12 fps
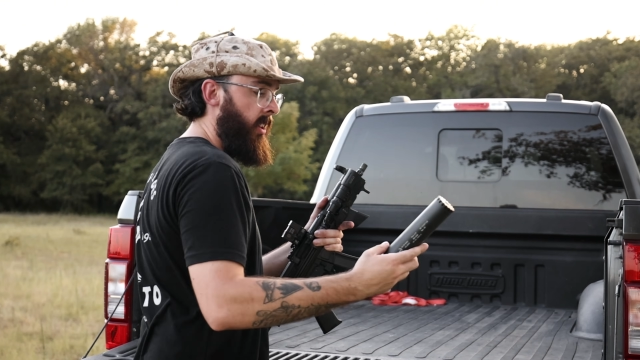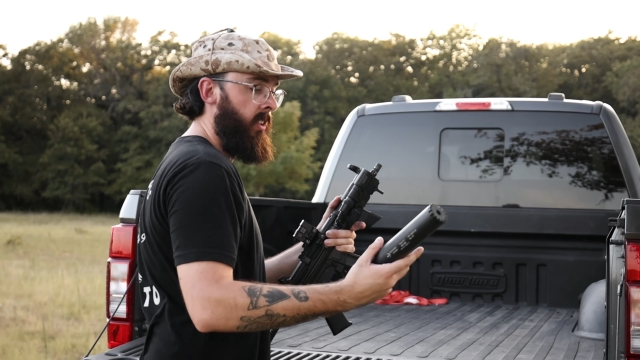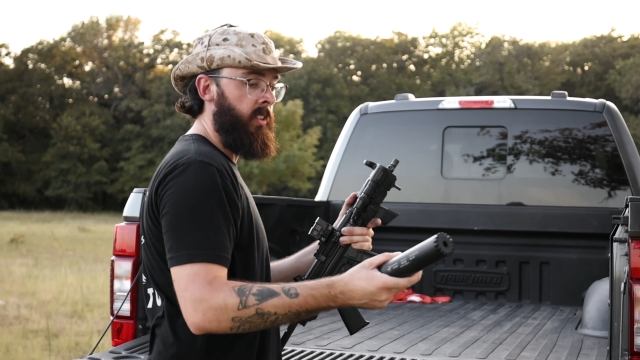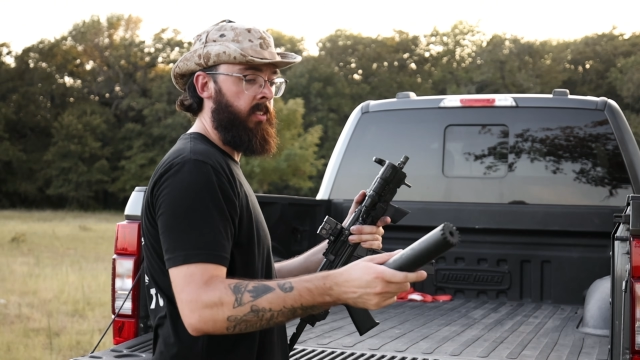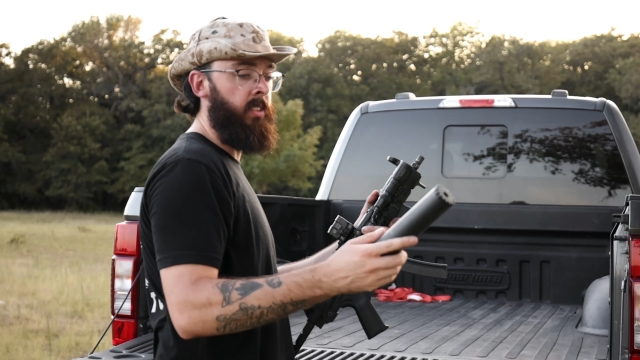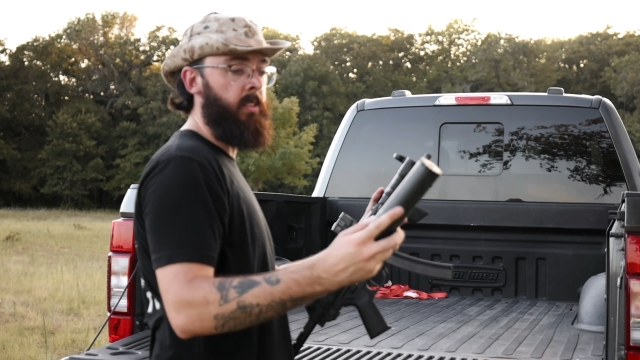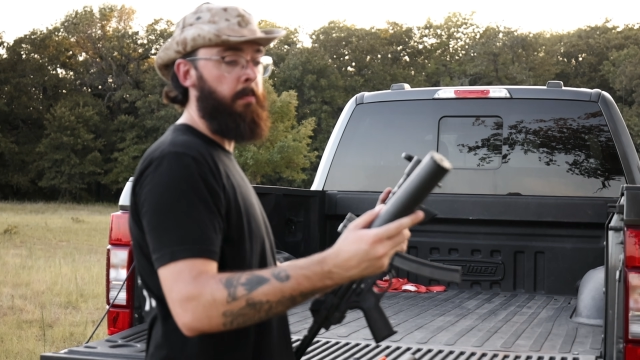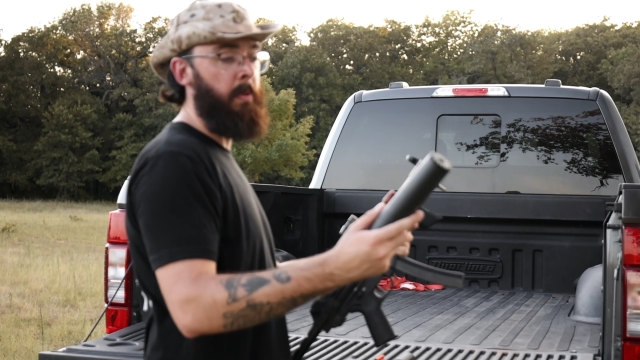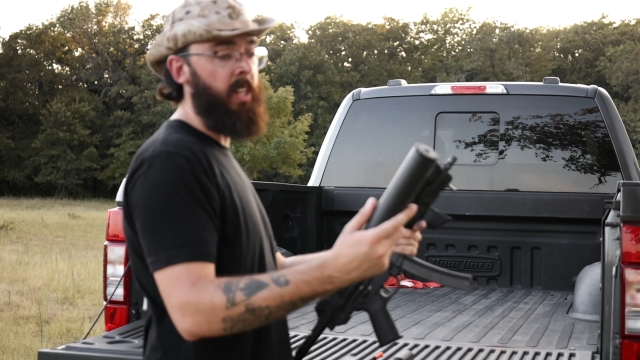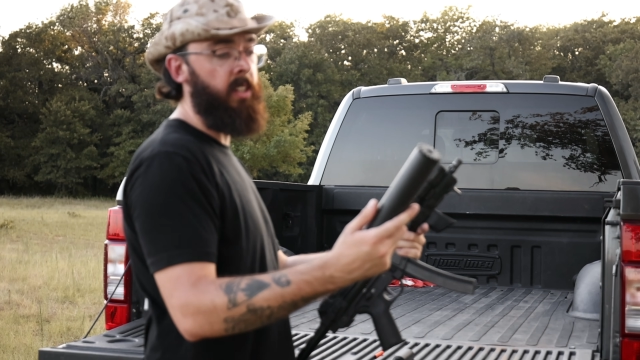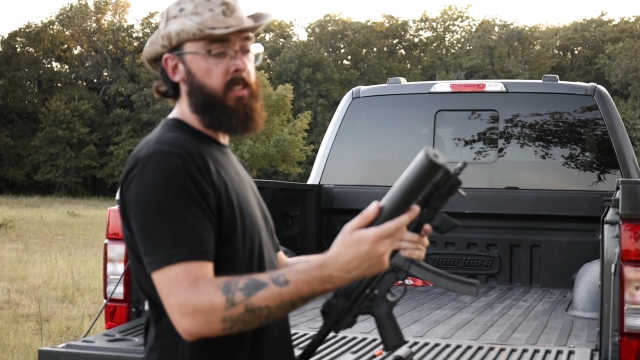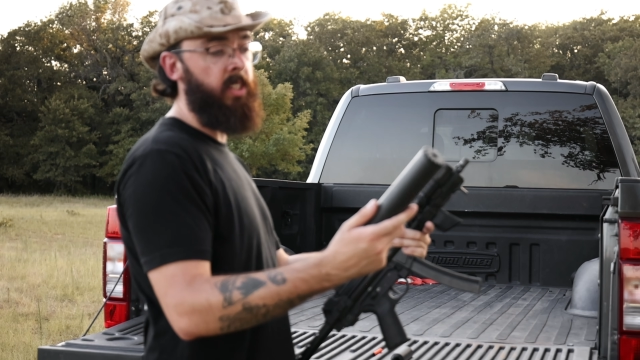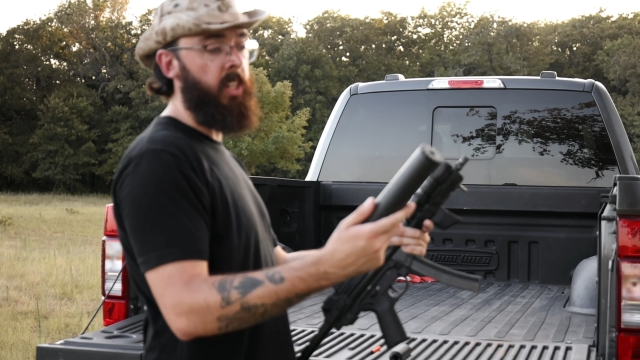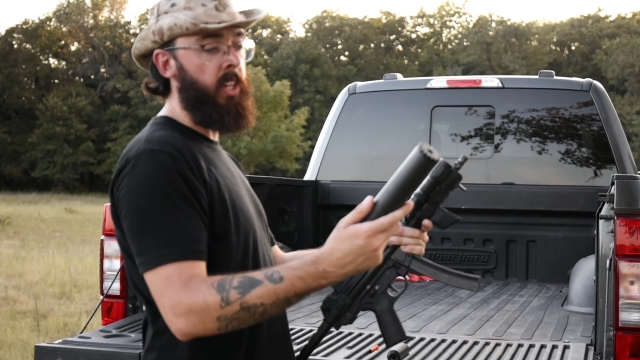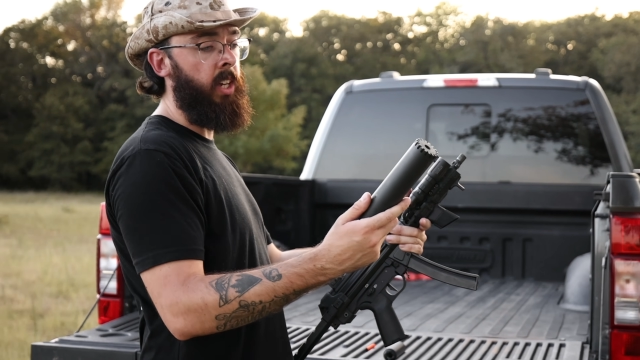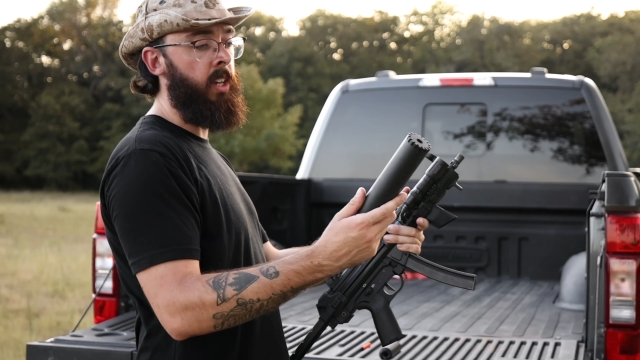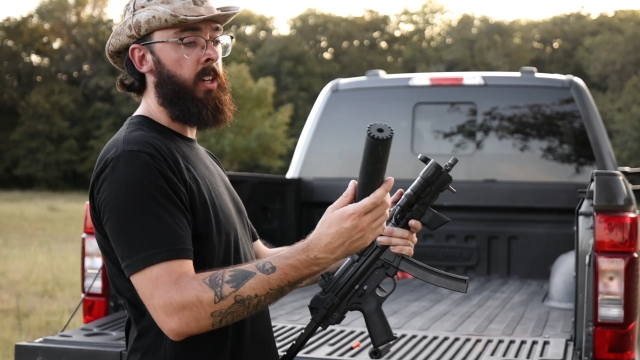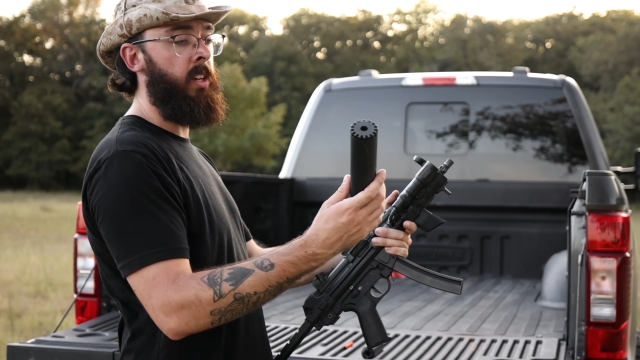This is the
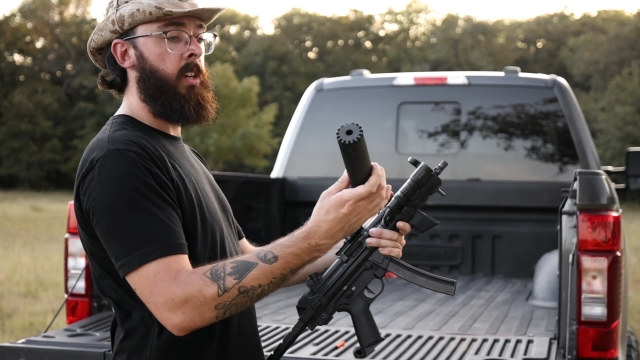B&T